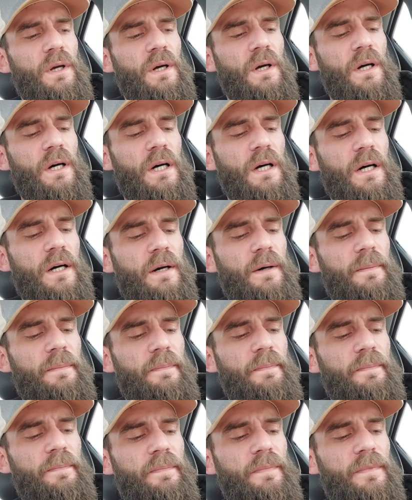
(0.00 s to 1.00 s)

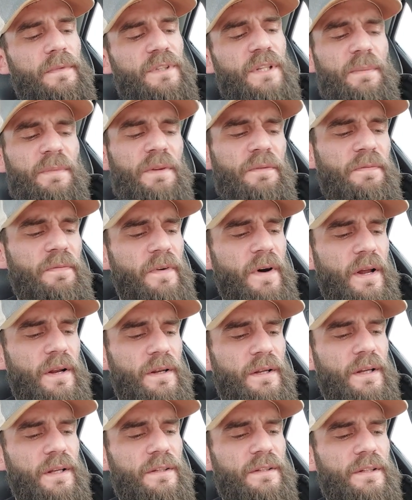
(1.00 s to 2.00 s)
and something
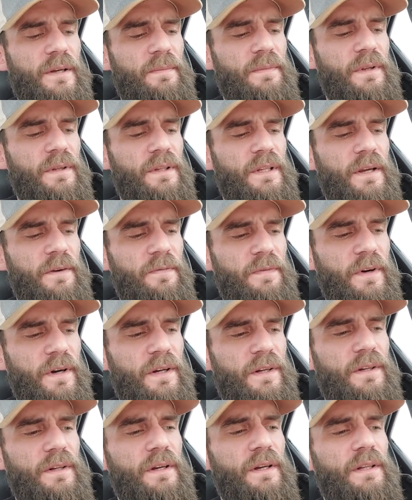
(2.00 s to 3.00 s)
fun. It's something
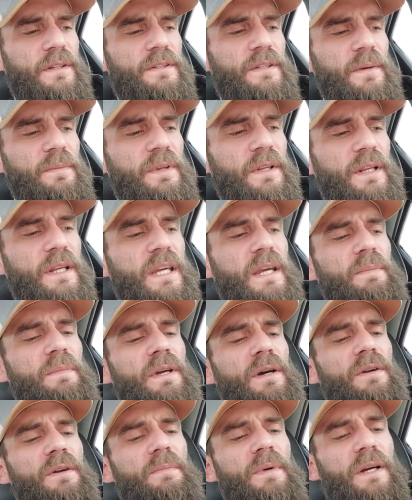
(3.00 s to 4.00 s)
different. It's something to get me
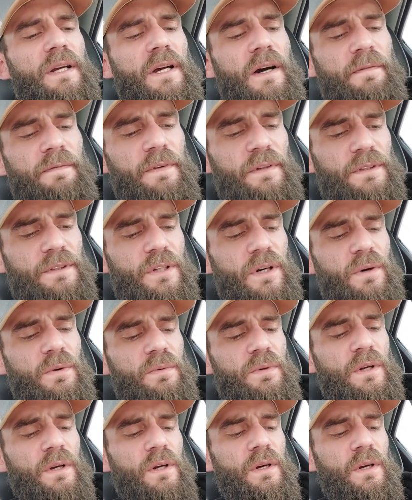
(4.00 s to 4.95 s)
out of my comfort zone,